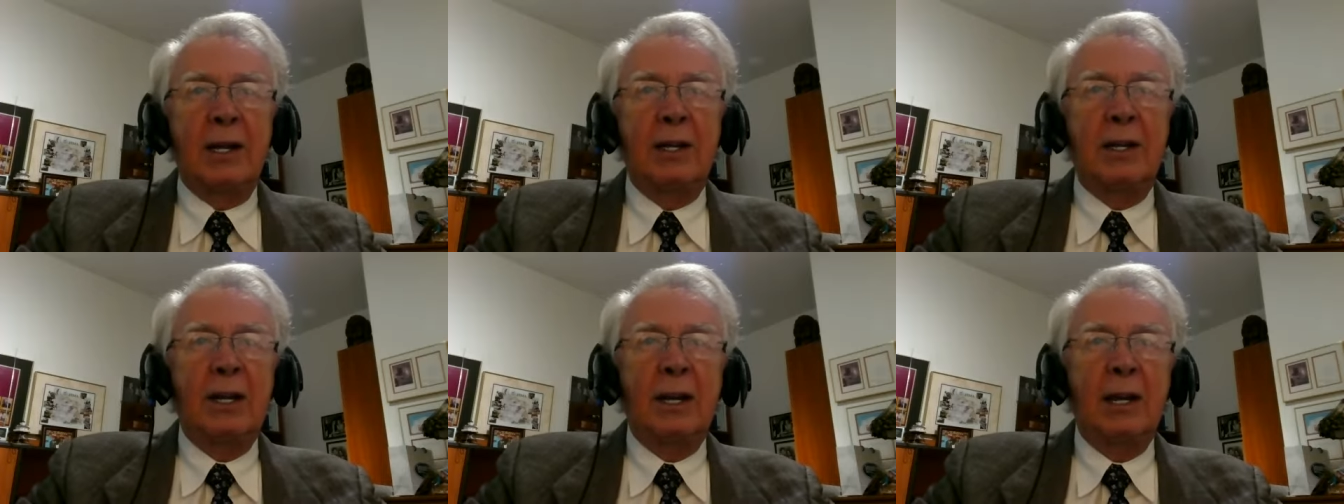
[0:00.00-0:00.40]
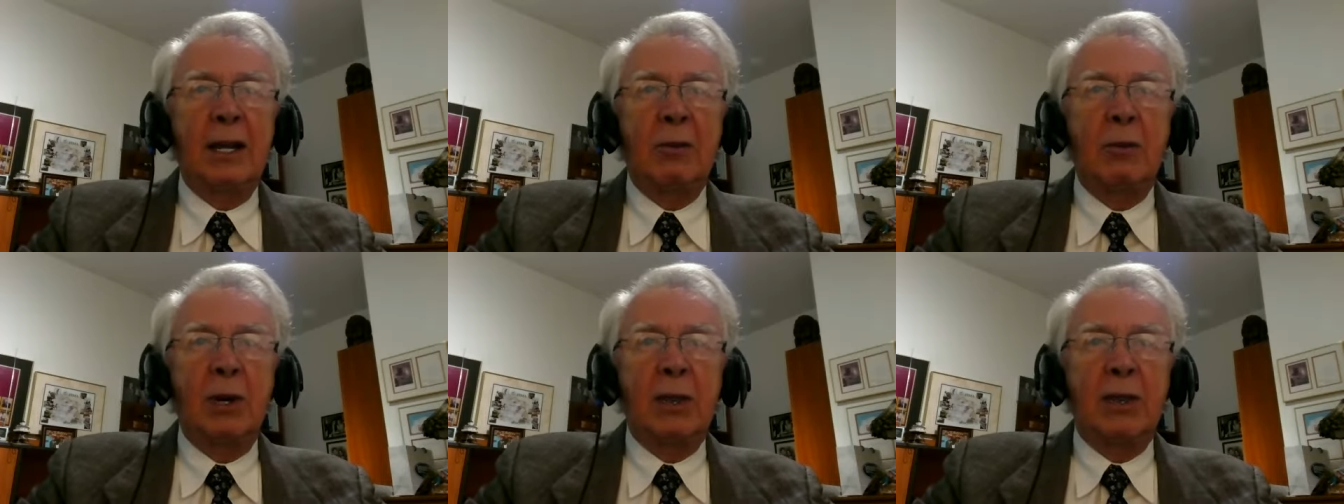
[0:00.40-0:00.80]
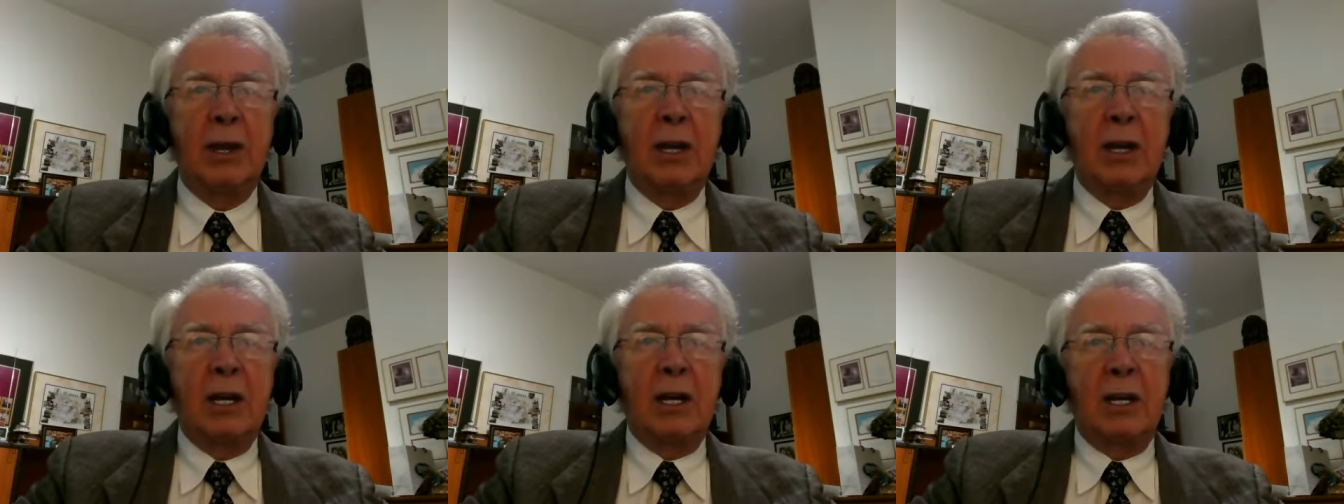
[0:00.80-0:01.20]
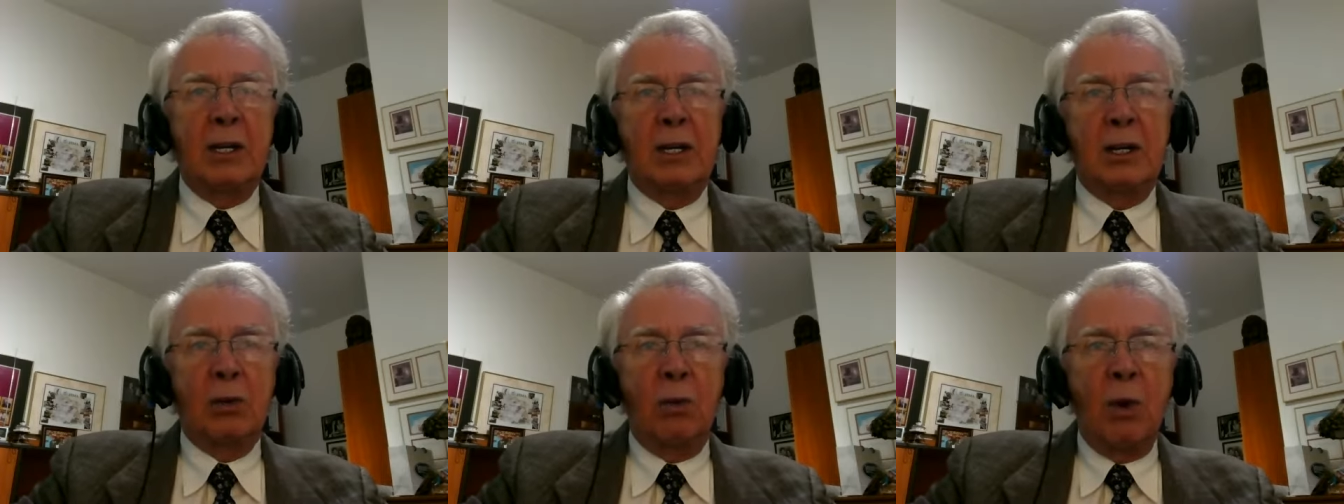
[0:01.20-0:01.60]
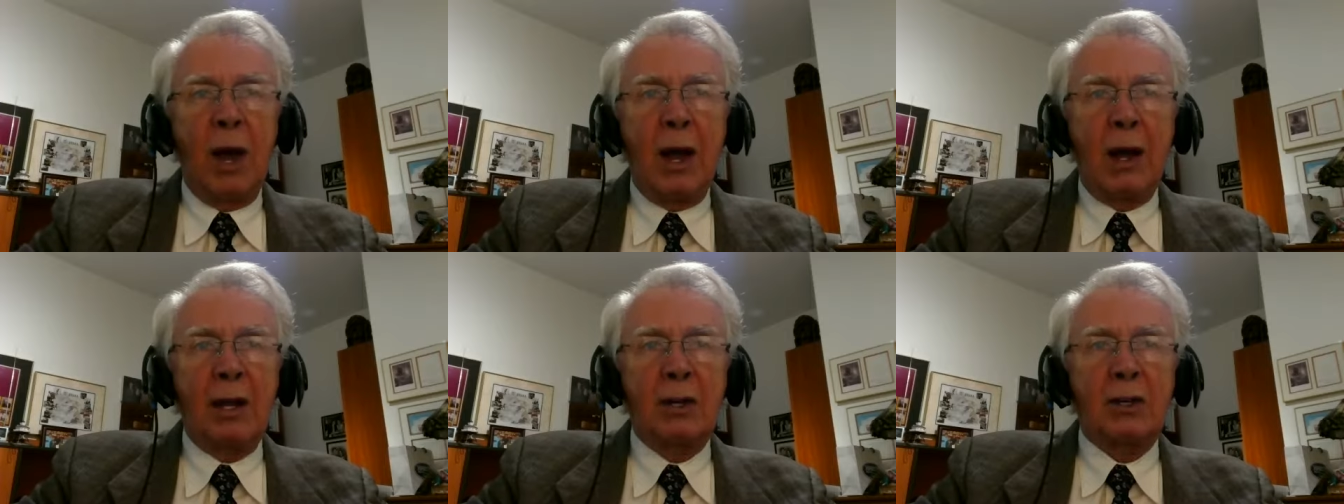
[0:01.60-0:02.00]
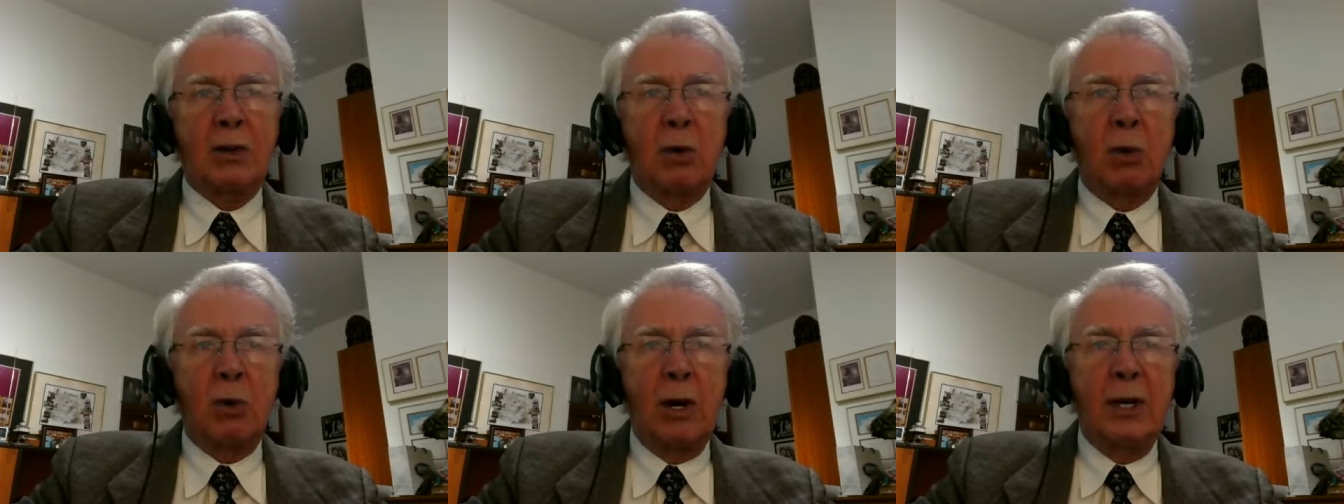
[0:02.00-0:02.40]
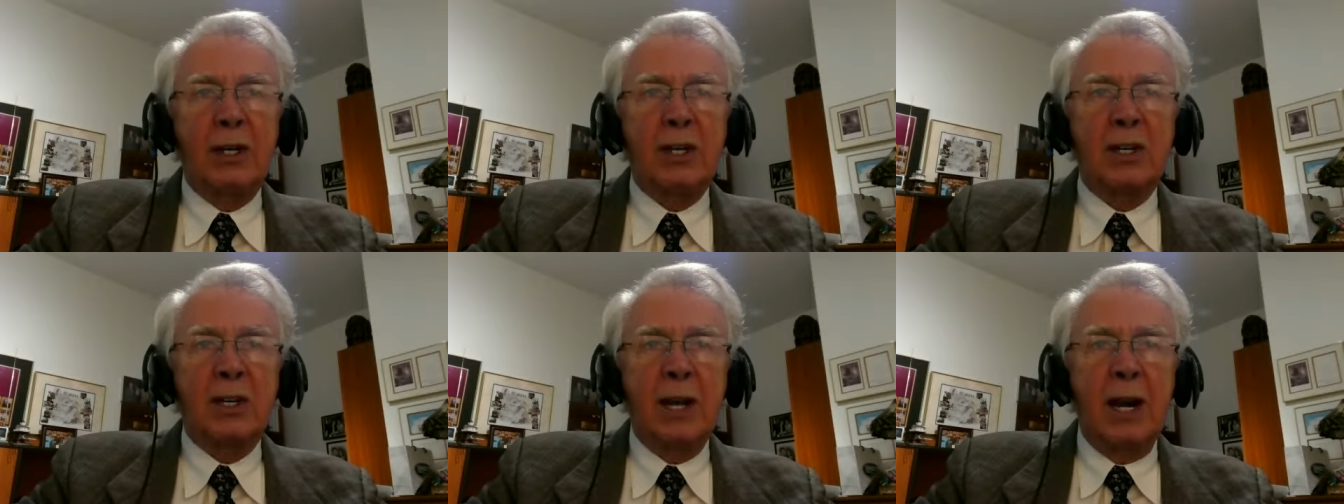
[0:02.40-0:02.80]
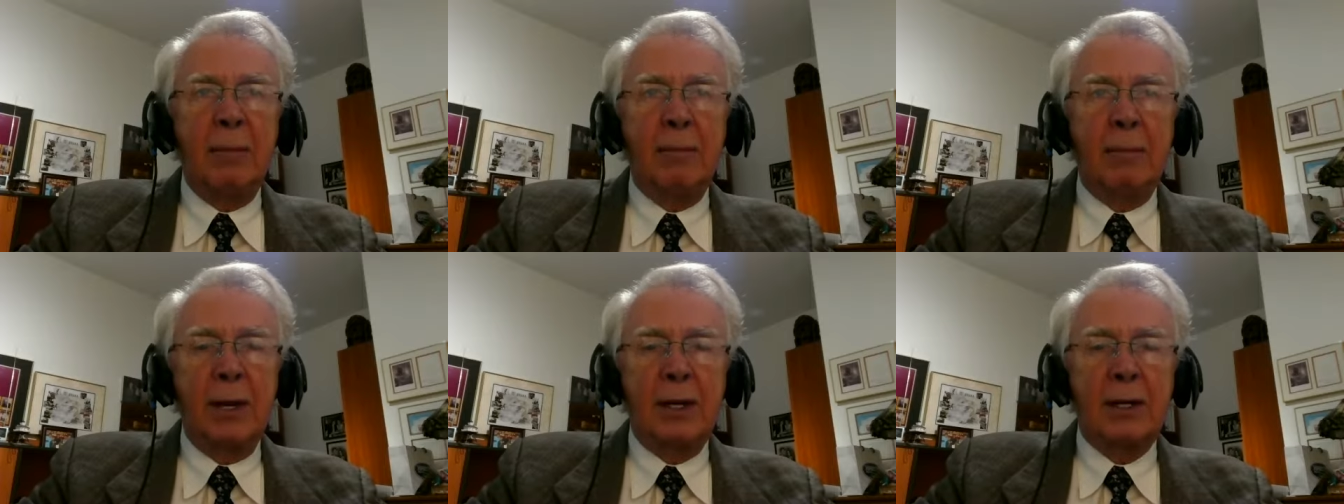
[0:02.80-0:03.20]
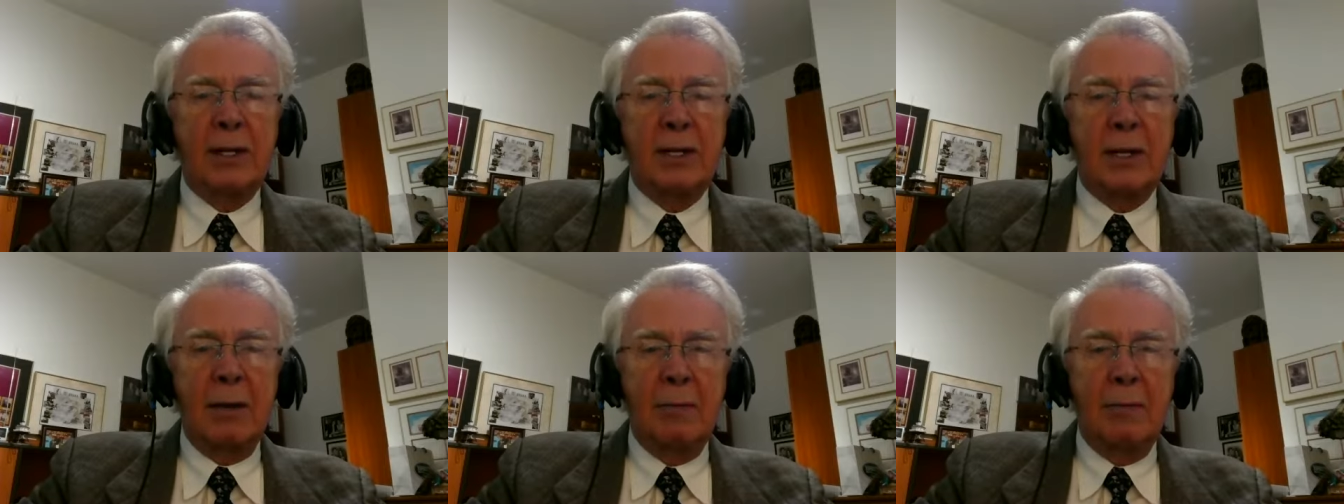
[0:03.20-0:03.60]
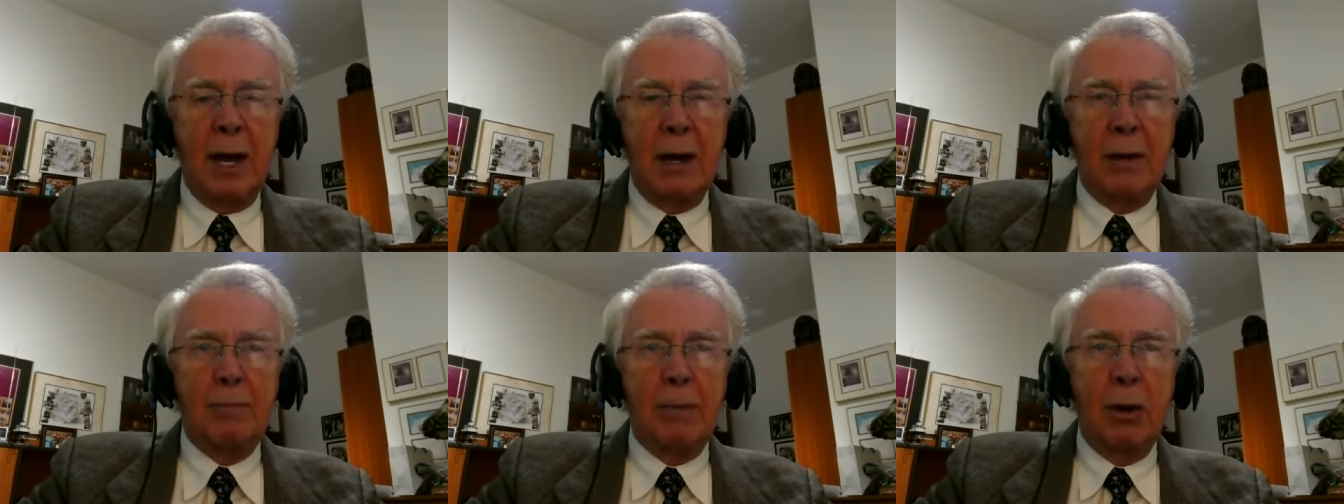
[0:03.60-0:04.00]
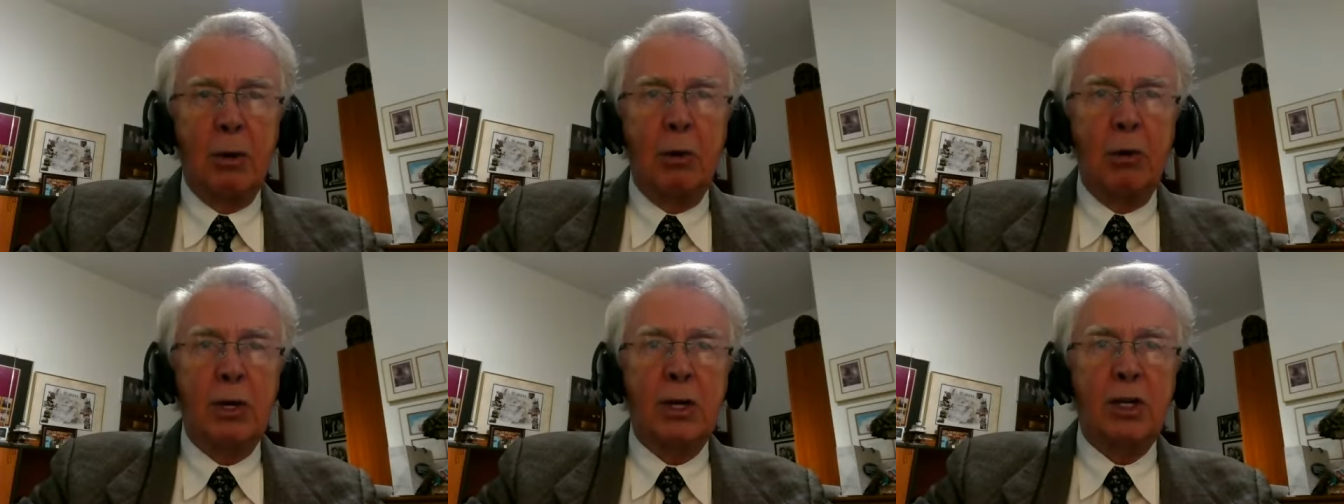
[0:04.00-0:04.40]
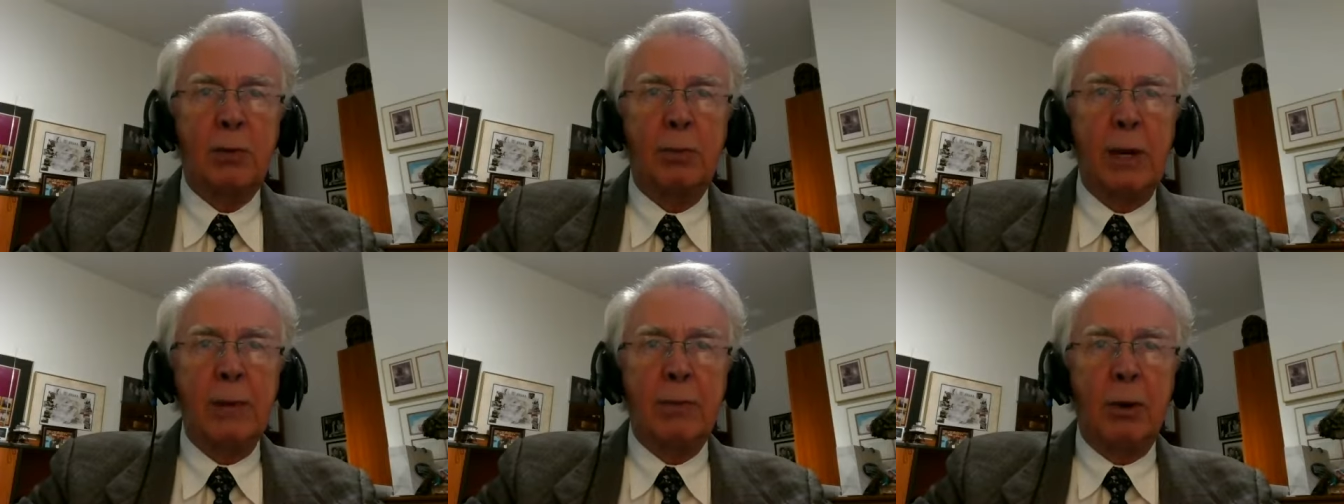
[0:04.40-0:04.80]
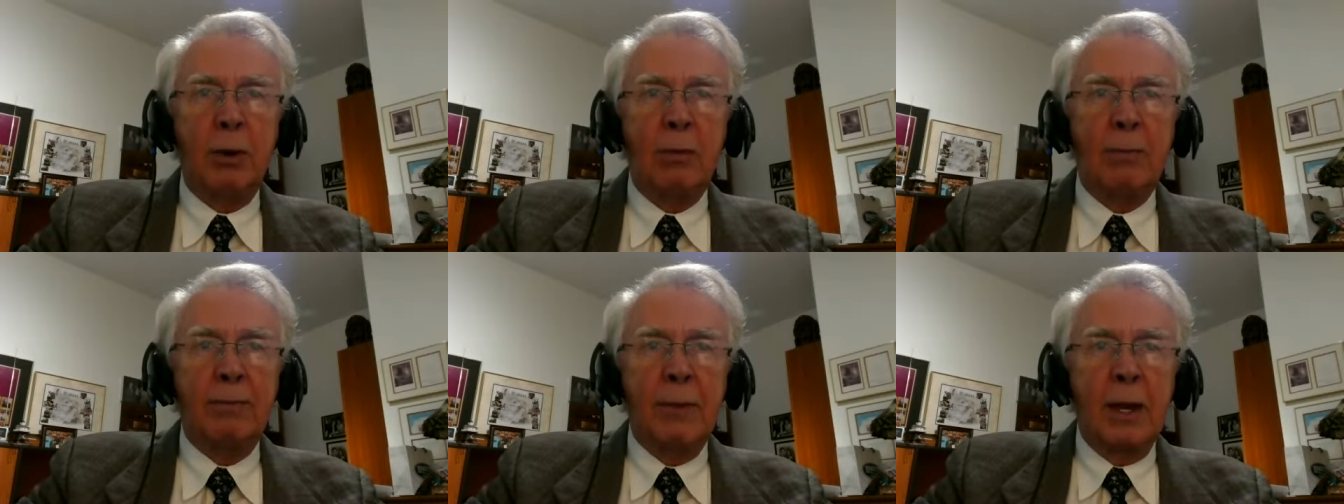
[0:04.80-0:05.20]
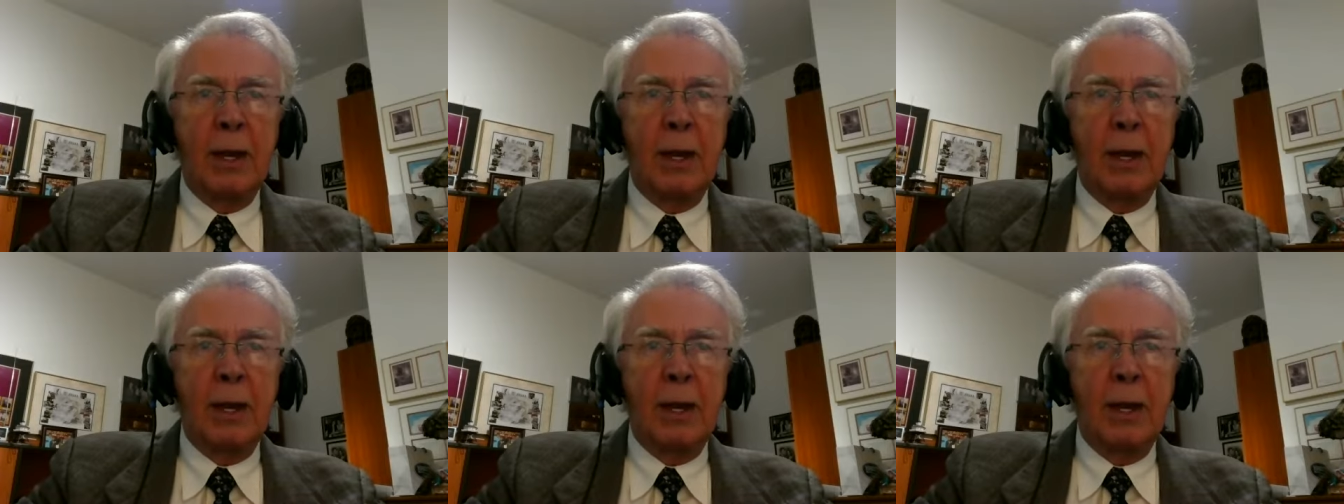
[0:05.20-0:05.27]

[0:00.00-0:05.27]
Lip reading: dealing with derogatory statements about Polish people.